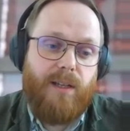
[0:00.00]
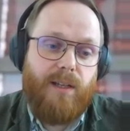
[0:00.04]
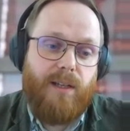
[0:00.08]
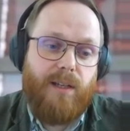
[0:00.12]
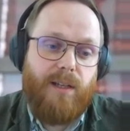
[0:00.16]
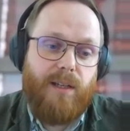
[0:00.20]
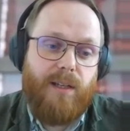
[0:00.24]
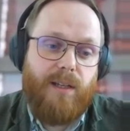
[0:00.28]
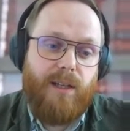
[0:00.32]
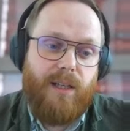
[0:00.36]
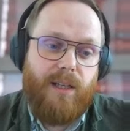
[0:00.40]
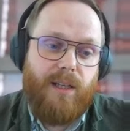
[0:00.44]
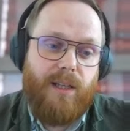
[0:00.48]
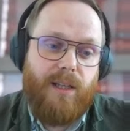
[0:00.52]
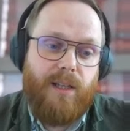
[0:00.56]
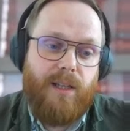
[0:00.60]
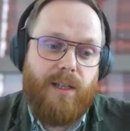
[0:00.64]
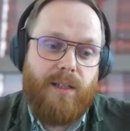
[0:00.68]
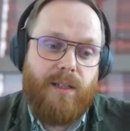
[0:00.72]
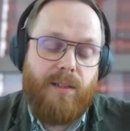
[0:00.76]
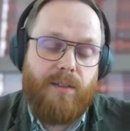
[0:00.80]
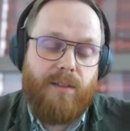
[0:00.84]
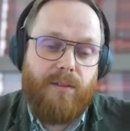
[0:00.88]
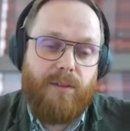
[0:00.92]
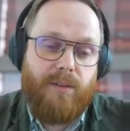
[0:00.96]

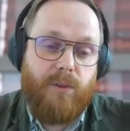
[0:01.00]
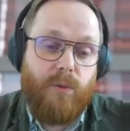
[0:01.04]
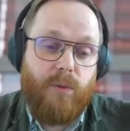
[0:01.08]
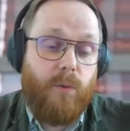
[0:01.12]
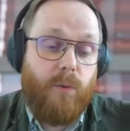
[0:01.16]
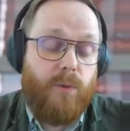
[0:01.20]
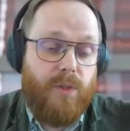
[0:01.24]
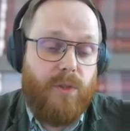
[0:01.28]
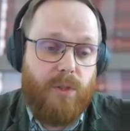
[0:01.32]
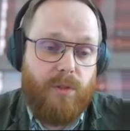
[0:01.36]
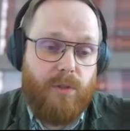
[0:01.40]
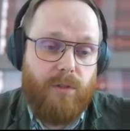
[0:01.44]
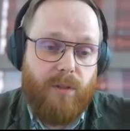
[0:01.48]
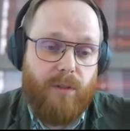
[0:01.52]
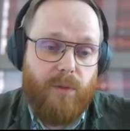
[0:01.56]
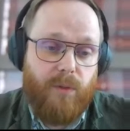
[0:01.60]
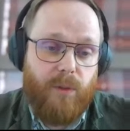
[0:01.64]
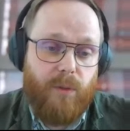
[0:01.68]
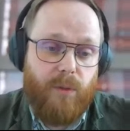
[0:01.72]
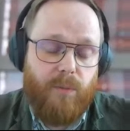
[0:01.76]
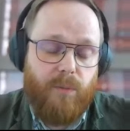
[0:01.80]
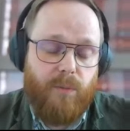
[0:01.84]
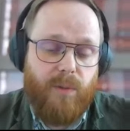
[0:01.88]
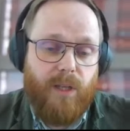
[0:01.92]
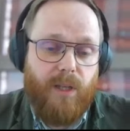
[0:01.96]
in Google
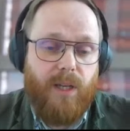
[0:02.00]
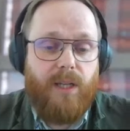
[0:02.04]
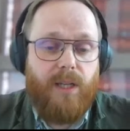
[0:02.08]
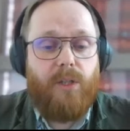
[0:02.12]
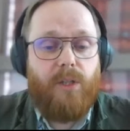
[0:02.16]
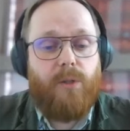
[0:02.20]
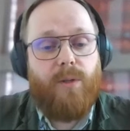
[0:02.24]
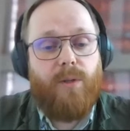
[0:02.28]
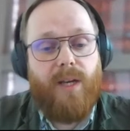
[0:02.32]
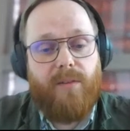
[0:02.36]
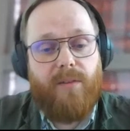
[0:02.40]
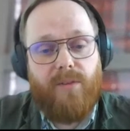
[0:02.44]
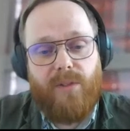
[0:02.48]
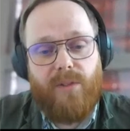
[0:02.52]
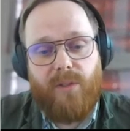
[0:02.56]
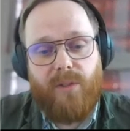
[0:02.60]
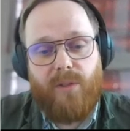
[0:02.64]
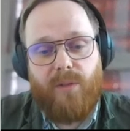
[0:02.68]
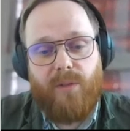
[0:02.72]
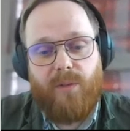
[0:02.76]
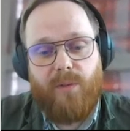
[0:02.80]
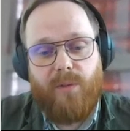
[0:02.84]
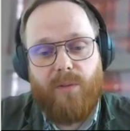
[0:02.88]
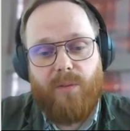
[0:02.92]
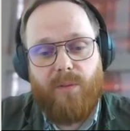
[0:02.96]
Street View, and you have
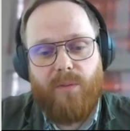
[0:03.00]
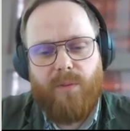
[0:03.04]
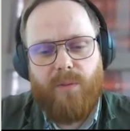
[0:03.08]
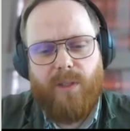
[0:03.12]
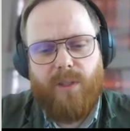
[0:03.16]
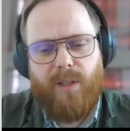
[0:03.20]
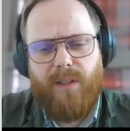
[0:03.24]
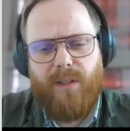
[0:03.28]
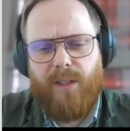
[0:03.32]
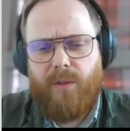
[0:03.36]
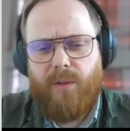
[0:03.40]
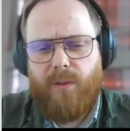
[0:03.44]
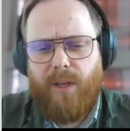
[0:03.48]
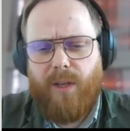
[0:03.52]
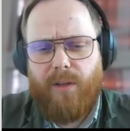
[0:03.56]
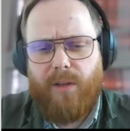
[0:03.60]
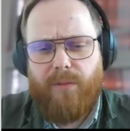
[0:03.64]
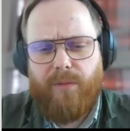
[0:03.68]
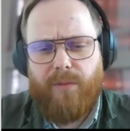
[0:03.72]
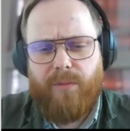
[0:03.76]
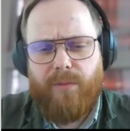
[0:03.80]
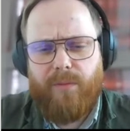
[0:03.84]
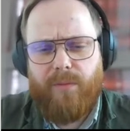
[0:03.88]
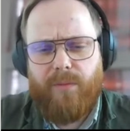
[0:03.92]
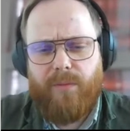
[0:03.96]
to, I think you
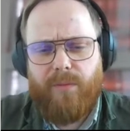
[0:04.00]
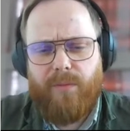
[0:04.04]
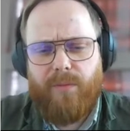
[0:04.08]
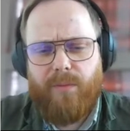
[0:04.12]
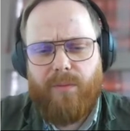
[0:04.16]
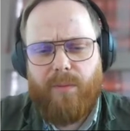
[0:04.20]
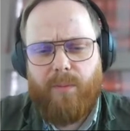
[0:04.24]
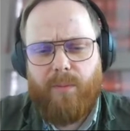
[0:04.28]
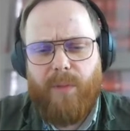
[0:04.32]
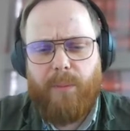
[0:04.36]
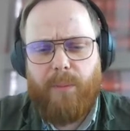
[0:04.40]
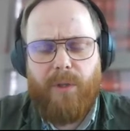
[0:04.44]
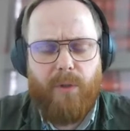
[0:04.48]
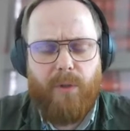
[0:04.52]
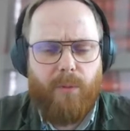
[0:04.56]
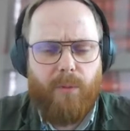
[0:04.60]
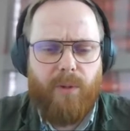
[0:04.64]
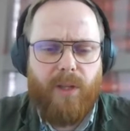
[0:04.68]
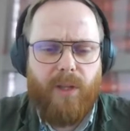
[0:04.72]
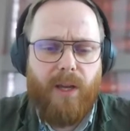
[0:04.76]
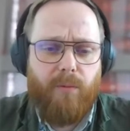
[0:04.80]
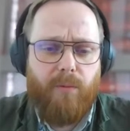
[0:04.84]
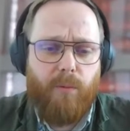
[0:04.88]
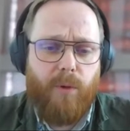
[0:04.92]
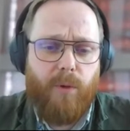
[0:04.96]
have, maybe
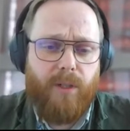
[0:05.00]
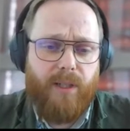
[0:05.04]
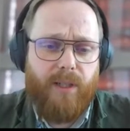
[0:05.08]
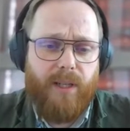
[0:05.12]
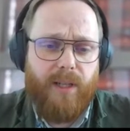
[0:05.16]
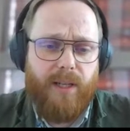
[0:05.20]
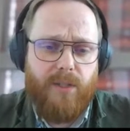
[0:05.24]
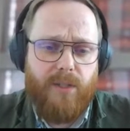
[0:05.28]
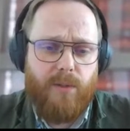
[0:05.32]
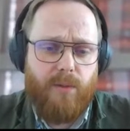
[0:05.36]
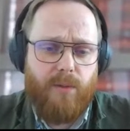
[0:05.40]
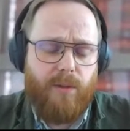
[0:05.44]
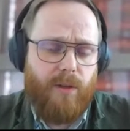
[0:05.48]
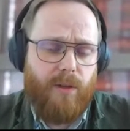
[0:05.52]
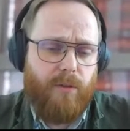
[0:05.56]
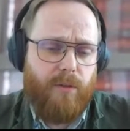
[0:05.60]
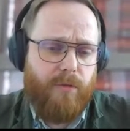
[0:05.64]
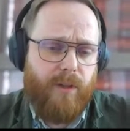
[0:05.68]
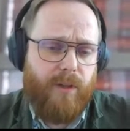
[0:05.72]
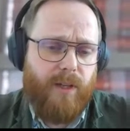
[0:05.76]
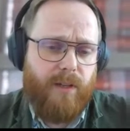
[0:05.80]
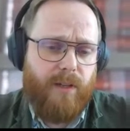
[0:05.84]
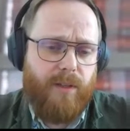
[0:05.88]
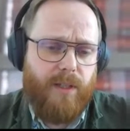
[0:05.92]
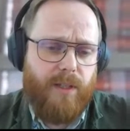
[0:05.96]
you only have one guess, or you
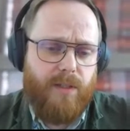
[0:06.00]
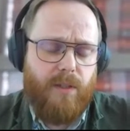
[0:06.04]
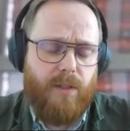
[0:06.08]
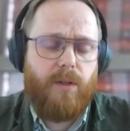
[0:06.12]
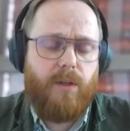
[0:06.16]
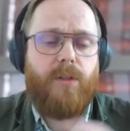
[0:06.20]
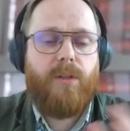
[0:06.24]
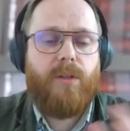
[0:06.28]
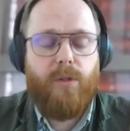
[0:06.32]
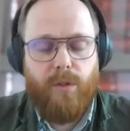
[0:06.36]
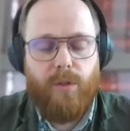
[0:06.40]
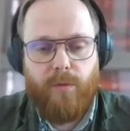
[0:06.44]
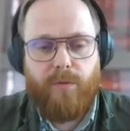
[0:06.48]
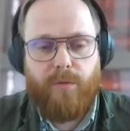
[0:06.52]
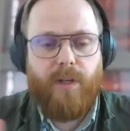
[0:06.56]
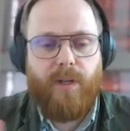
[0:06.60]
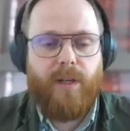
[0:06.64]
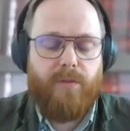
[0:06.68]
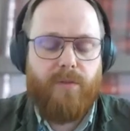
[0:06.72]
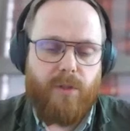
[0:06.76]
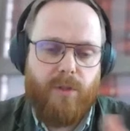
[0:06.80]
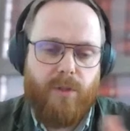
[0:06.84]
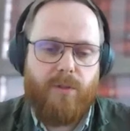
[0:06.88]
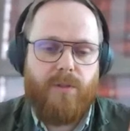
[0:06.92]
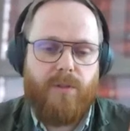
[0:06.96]
have 5 guesses. Oh, you do
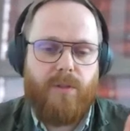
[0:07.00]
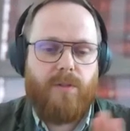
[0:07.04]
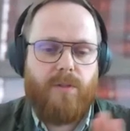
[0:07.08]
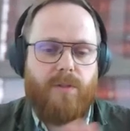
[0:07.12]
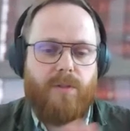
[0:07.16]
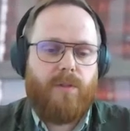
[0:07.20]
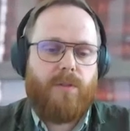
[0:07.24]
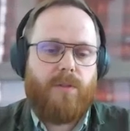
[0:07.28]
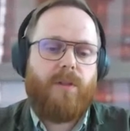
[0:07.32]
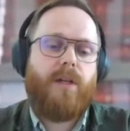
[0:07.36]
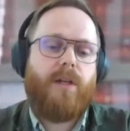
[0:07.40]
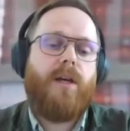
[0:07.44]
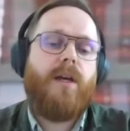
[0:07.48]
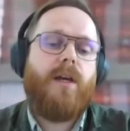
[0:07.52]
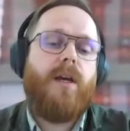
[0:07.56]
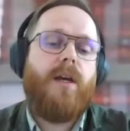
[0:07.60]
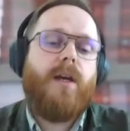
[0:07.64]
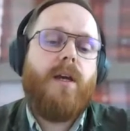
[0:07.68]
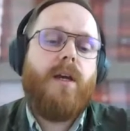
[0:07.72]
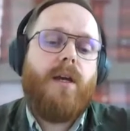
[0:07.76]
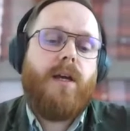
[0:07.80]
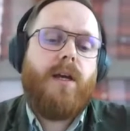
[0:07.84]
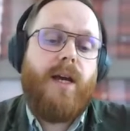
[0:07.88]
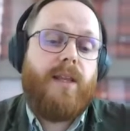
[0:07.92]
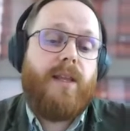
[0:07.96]
5 turns, sorry.
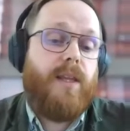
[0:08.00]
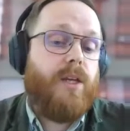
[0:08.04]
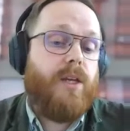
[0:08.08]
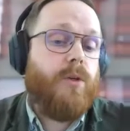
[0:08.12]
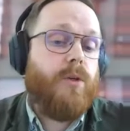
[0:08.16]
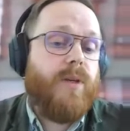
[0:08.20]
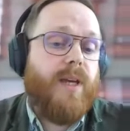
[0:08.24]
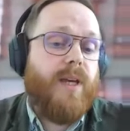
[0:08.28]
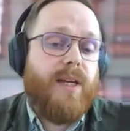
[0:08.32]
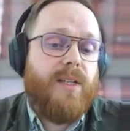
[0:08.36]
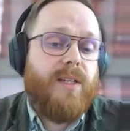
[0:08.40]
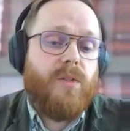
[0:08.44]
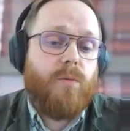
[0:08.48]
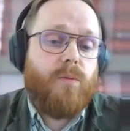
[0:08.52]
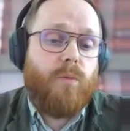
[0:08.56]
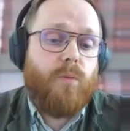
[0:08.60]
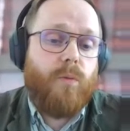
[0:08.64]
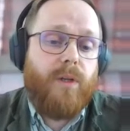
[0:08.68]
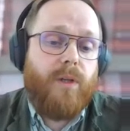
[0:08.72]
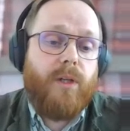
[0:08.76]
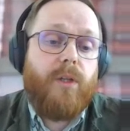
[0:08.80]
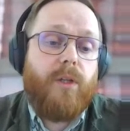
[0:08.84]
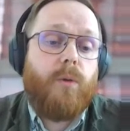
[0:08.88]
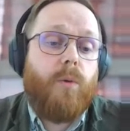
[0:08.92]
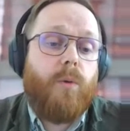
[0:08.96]
And then you guess
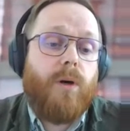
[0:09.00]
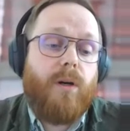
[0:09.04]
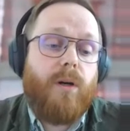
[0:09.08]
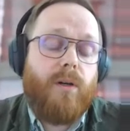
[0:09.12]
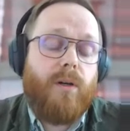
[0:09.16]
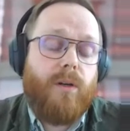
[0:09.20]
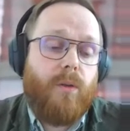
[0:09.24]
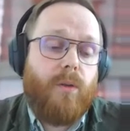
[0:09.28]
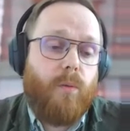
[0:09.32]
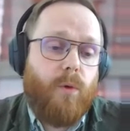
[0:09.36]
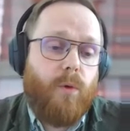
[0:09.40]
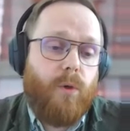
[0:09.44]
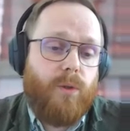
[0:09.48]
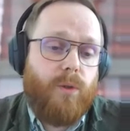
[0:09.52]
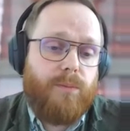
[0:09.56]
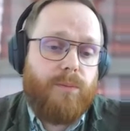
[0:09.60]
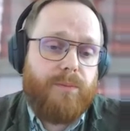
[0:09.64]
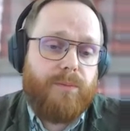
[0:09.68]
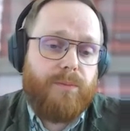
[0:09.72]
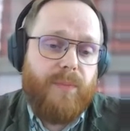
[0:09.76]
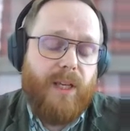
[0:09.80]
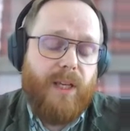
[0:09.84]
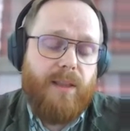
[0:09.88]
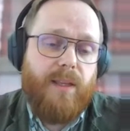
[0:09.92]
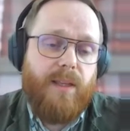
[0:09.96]
where you are in the world.
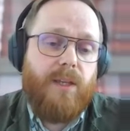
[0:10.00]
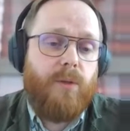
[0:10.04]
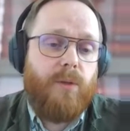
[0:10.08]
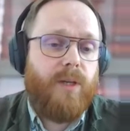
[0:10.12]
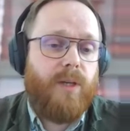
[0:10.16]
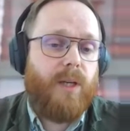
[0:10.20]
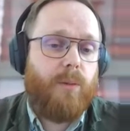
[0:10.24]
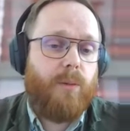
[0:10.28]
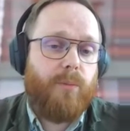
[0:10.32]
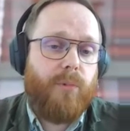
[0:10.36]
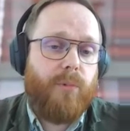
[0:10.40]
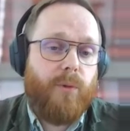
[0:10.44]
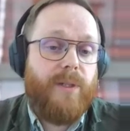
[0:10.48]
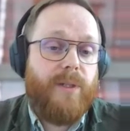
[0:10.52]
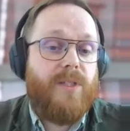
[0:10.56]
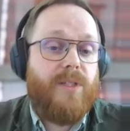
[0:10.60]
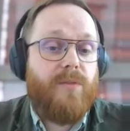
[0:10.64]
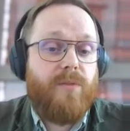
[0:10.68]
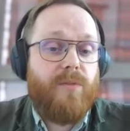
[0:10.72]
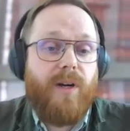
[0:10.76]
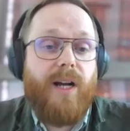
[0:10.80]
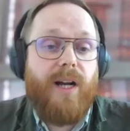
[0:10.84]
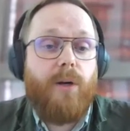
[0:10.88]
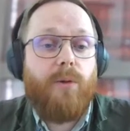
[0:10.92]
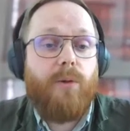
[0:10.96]
And then you get
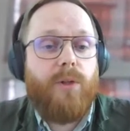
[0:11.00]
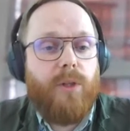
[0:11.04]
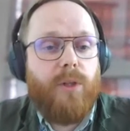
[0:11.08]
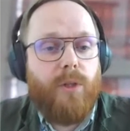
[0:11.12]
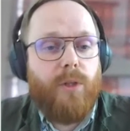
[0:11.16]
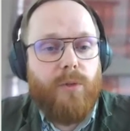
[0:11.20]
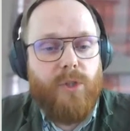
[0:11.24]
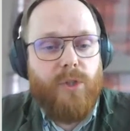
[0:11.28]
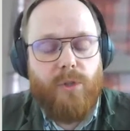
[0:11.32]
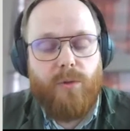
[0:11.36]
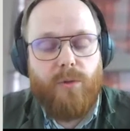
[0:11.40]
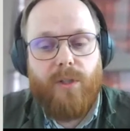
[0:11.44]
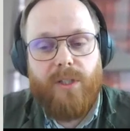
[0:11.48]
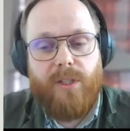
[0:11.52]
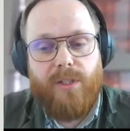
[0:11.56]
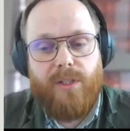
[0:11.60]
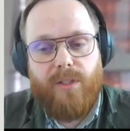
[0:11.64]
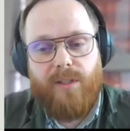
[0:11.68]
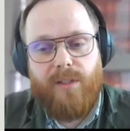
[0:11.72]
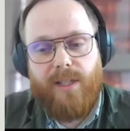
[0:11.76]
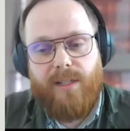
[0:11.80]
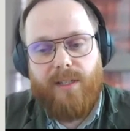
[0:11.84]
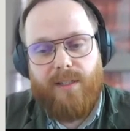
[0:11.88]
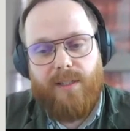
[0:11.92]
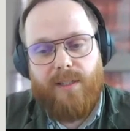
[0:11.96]
points for how close you are
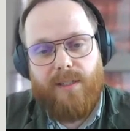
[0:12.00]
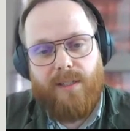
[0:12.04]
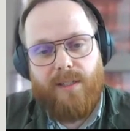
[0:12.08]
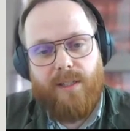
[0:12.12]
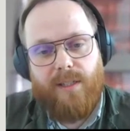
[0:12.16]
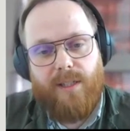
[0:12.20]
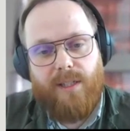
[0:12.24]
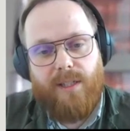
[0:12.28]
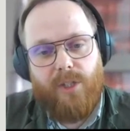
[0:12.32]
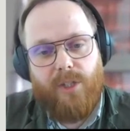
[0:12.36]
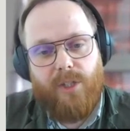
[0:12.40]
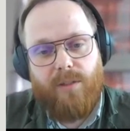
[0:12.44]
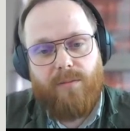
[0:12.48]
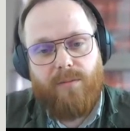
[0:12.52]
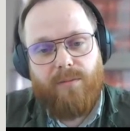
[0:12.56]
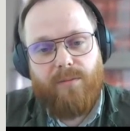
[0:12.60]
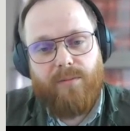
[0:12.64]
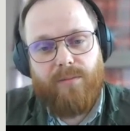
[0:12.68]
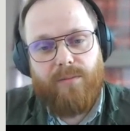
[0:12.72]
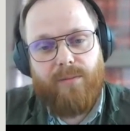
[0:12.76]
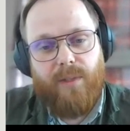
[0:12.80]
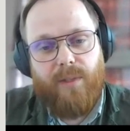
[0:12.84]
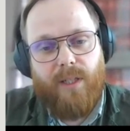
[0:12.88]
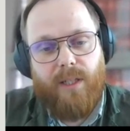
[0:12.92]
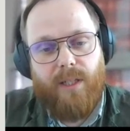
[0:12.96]
to that destination.
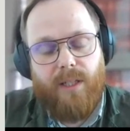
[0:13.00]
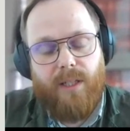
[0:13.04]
